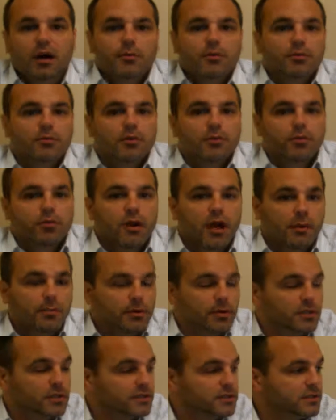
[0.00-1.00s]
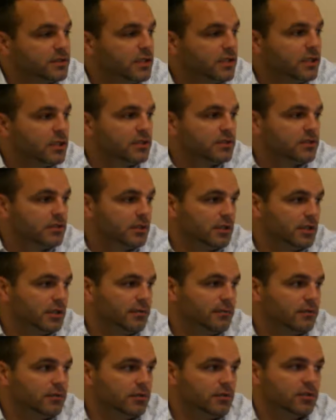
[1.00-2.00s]
comparable properties. So
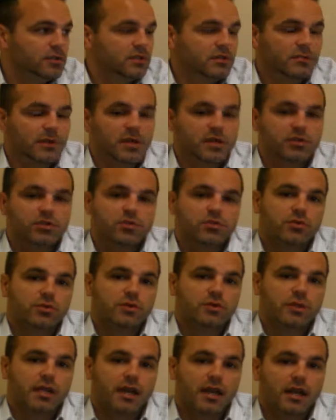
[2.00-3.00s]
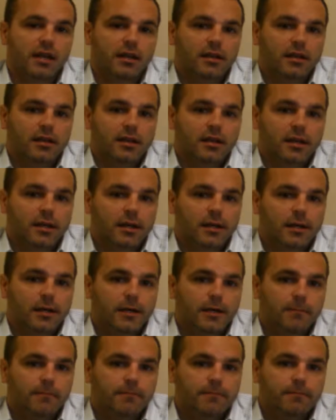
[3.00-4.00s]
they look to make sure that
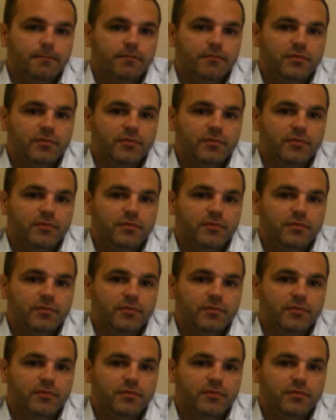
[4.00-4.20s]
um,